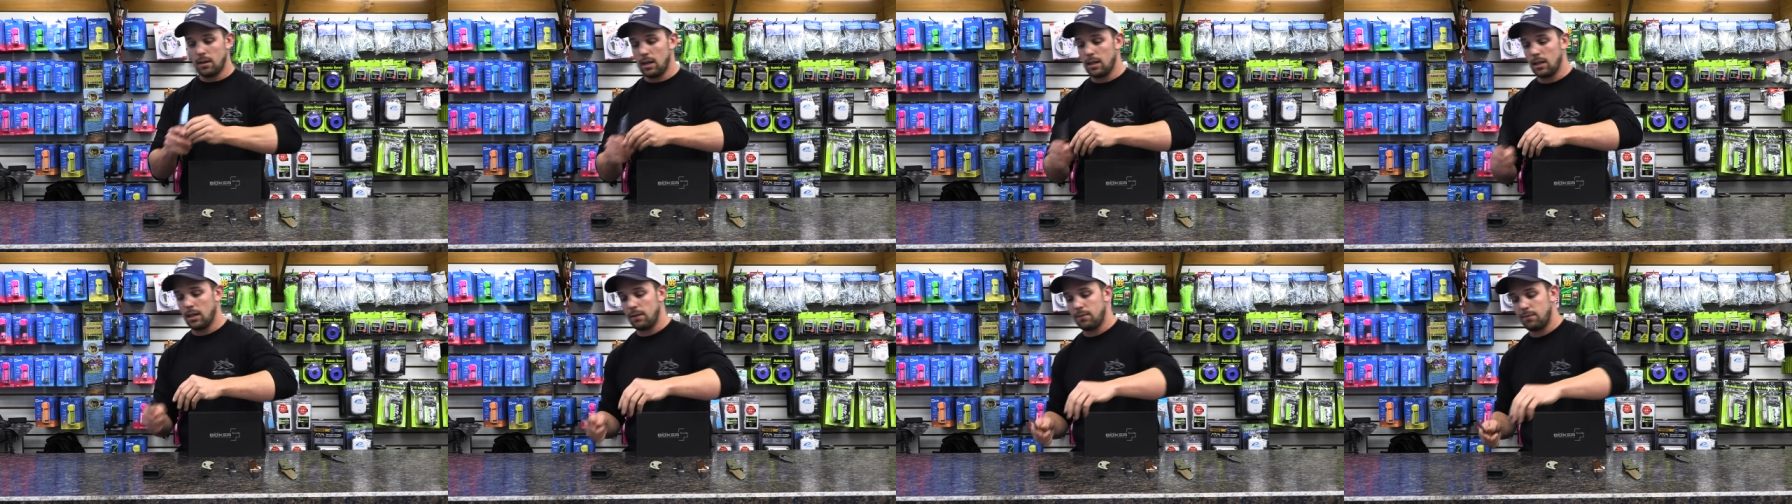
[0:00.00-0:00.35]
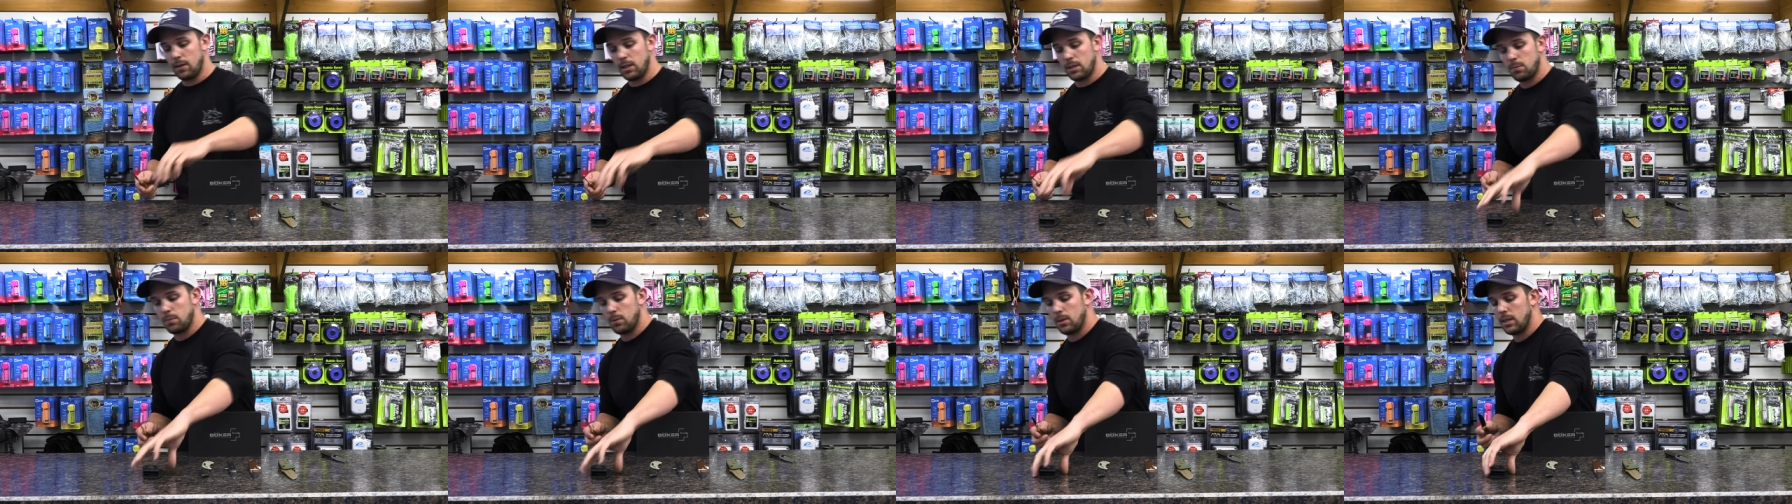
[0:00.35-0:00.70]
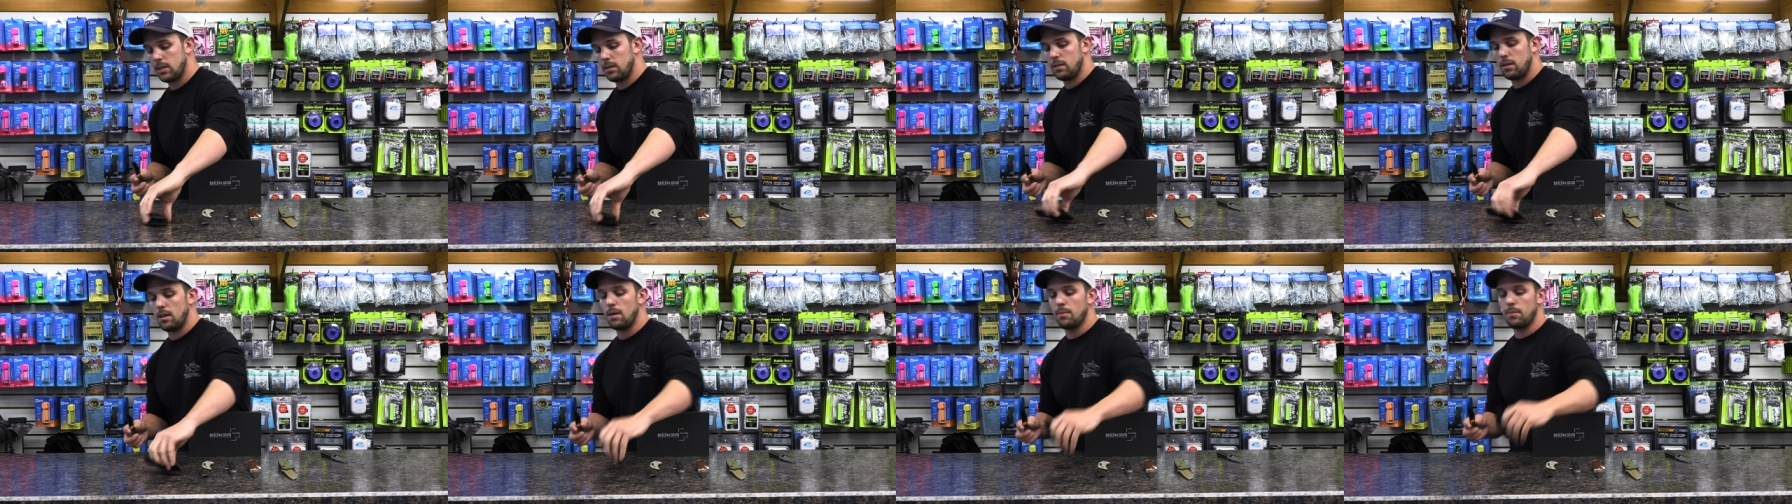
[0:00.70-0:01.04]
I like fixed
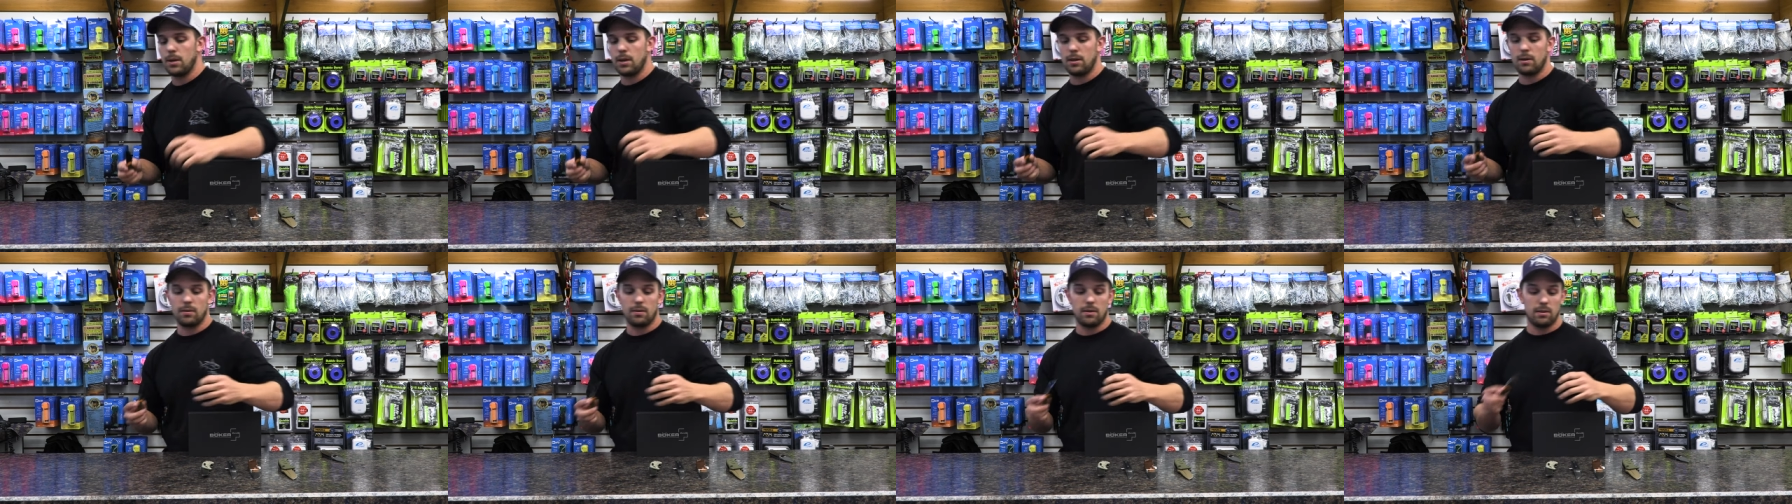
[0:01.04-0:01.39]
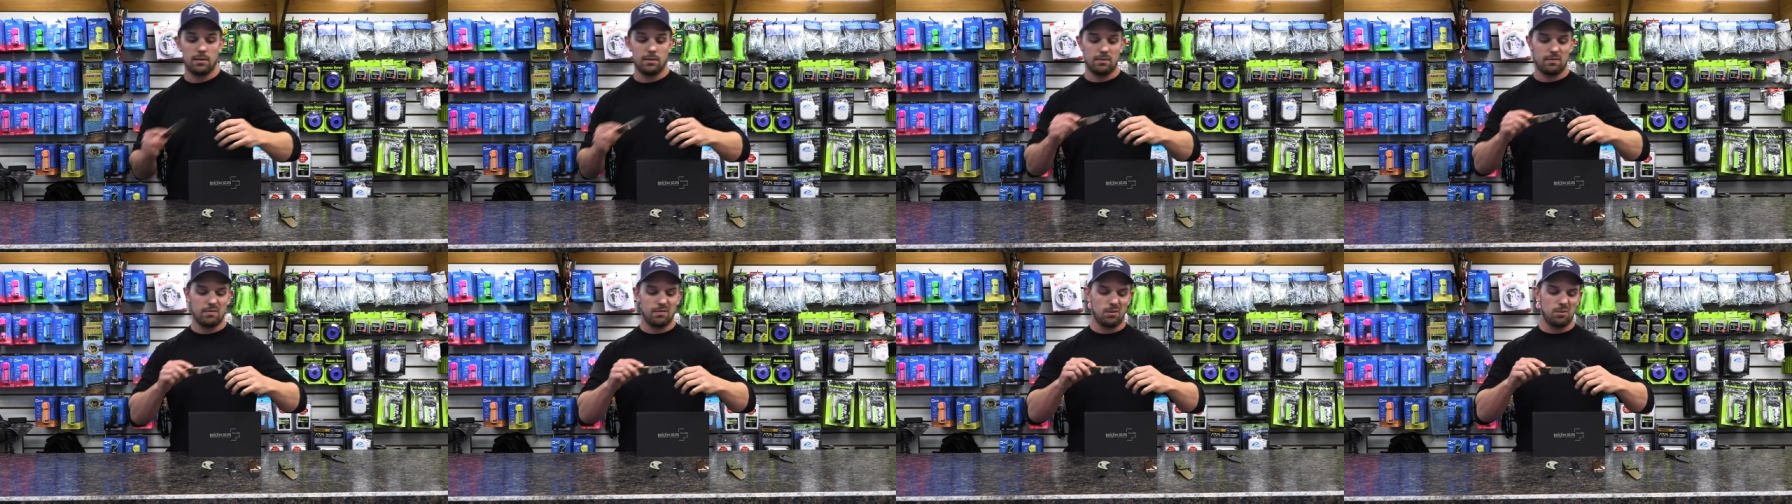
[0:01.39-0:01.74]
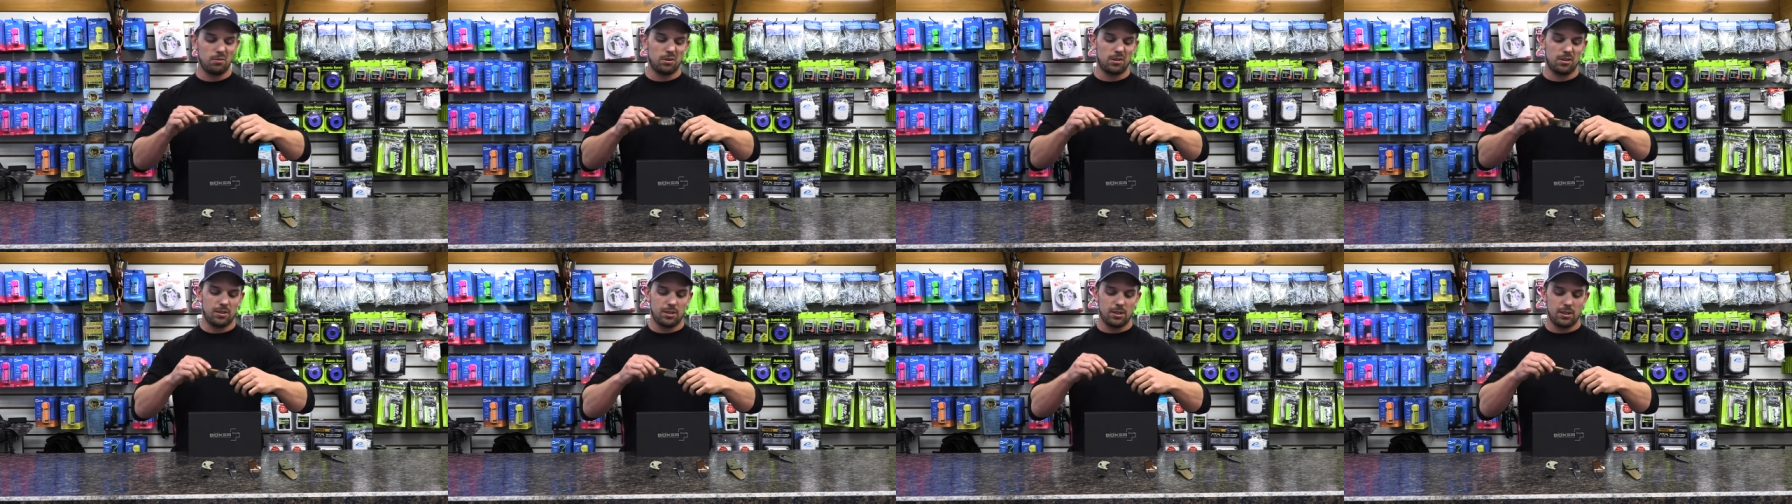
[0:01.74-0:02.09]
blades a lot better than
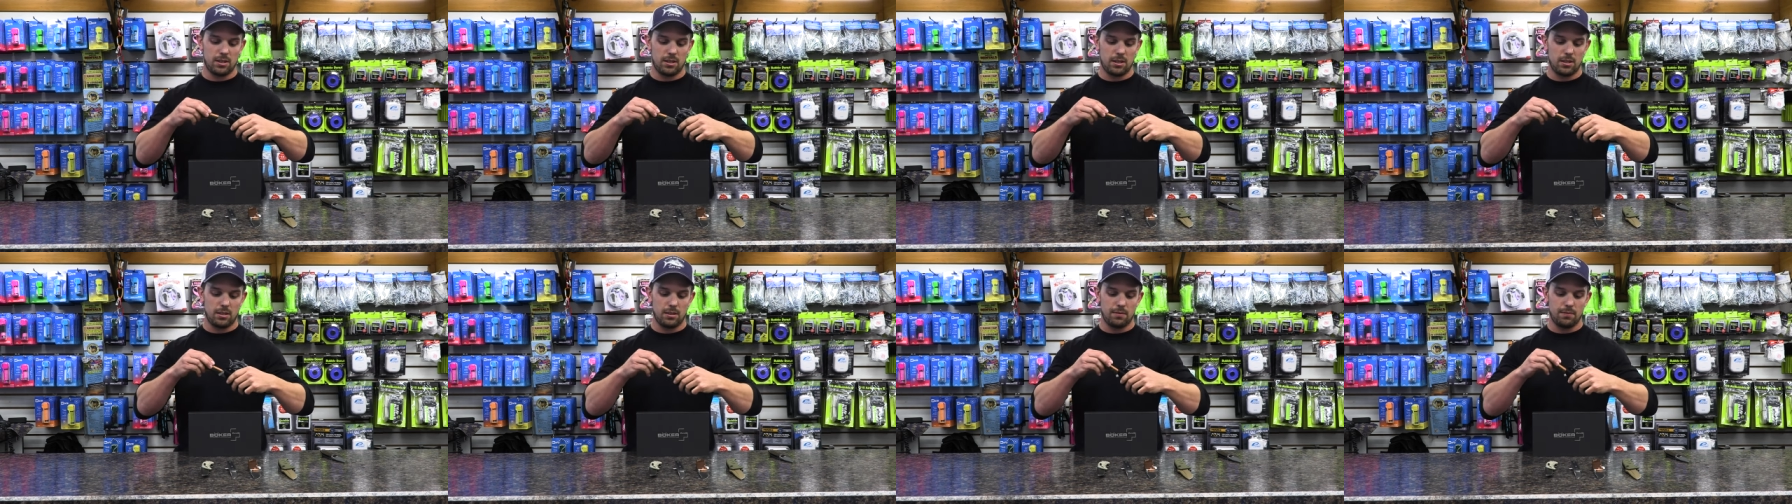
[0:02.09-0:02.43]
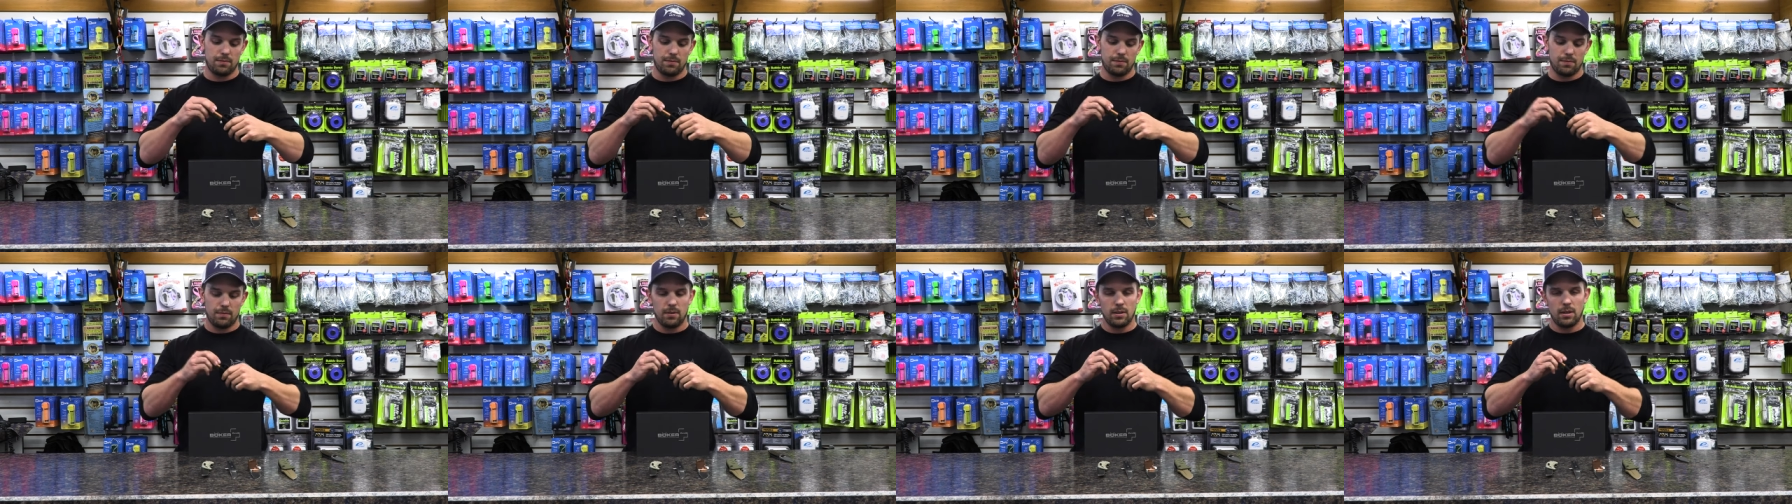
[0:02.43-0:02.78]
folders just because of